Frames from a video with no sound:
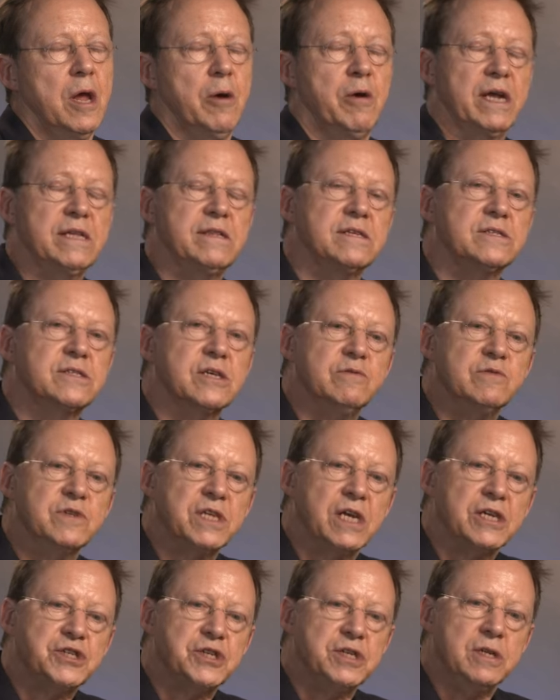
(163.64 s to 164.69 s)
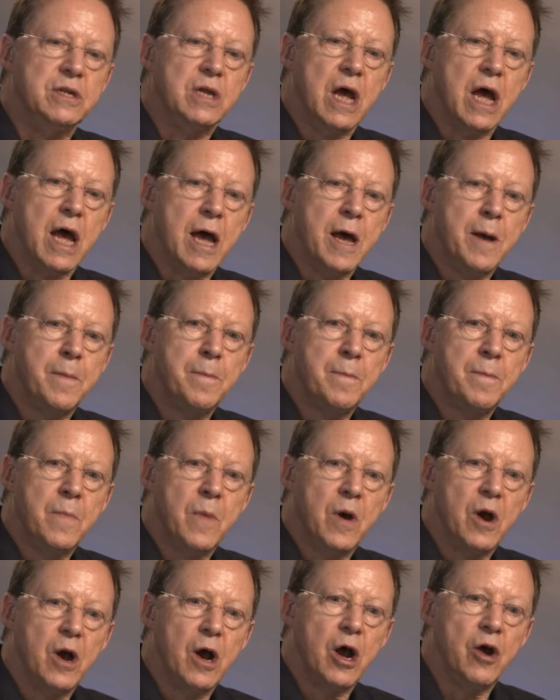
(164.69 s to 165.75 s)
You know, we had this conversation
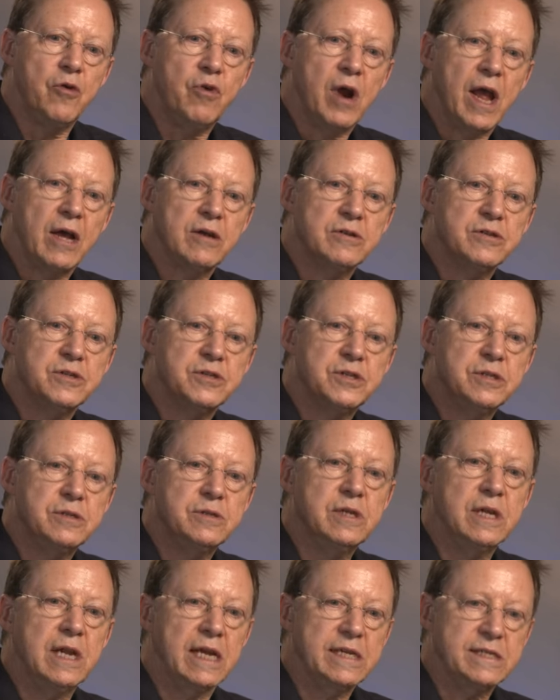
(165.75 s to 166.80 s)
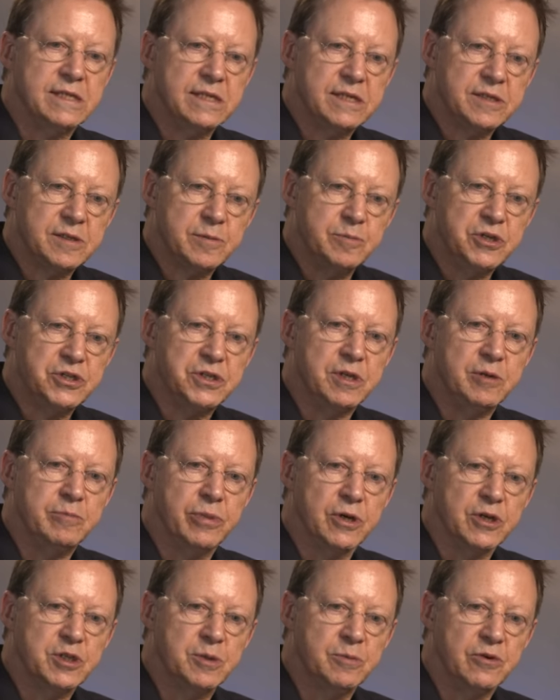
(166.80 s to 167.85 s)
around the latest Mission
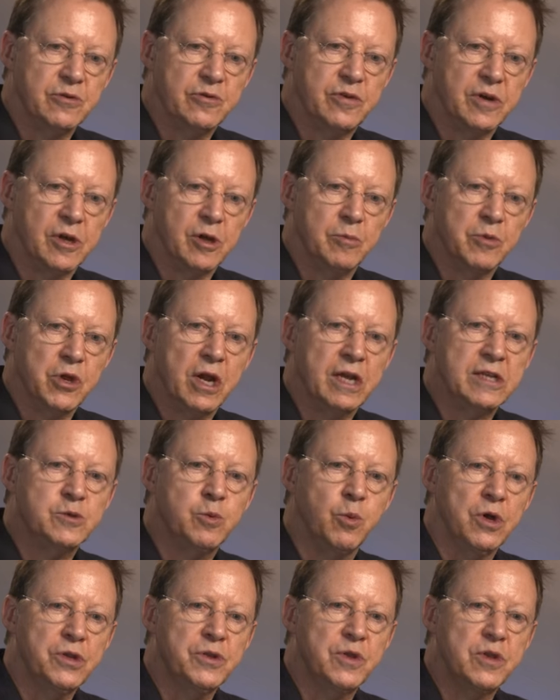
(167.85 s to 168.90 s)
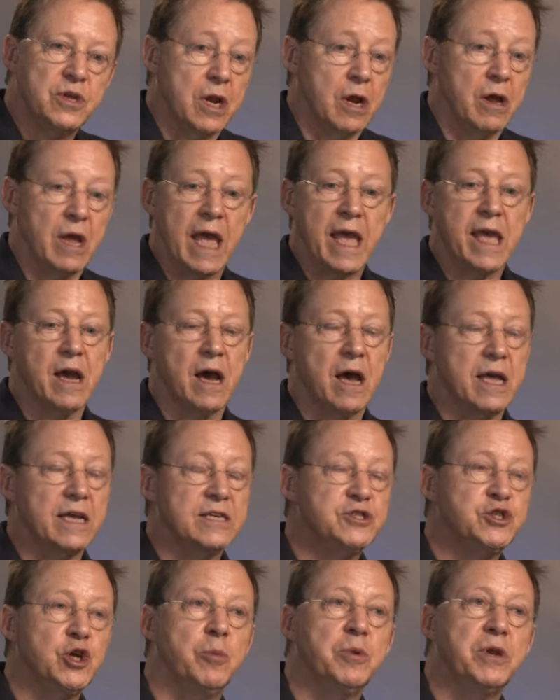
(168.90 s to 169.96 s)
Impossible film. You know, it's one, you know, AI
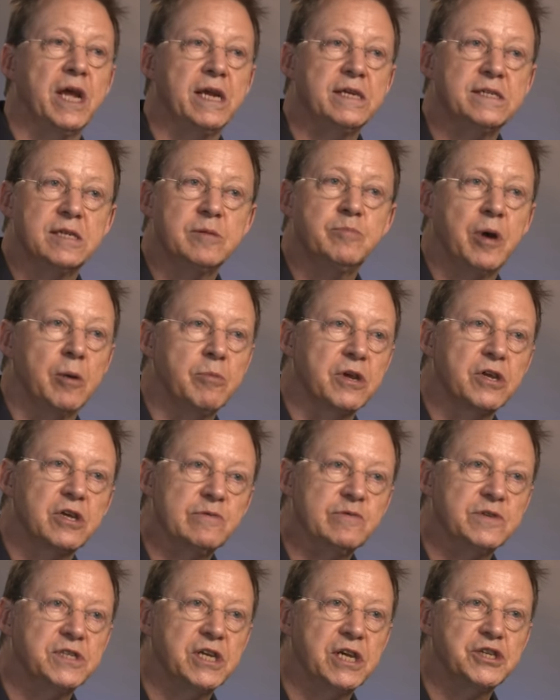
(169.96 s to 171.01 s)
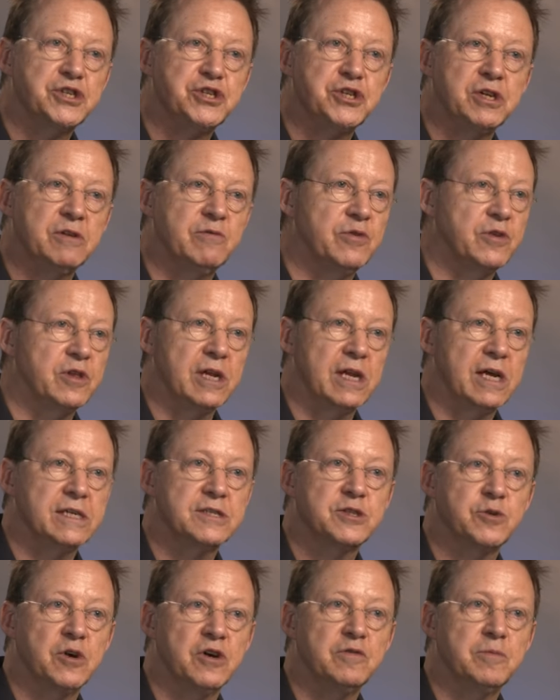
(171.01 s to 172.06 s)
has dominated public conversation for the
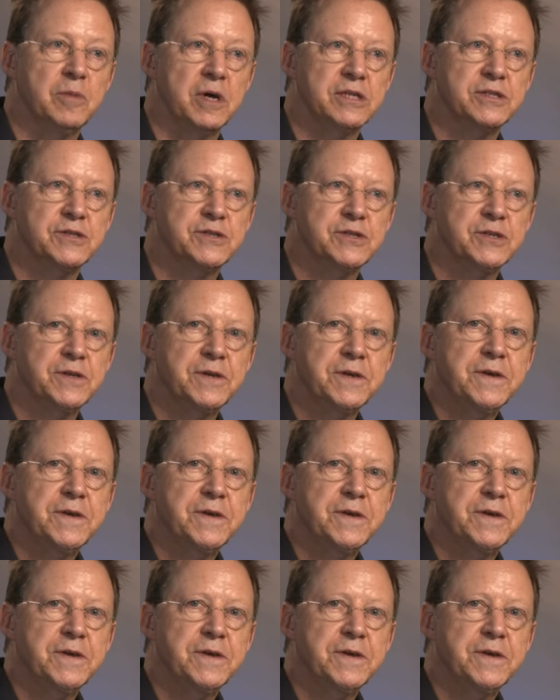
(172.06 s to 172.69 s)
last 12 months.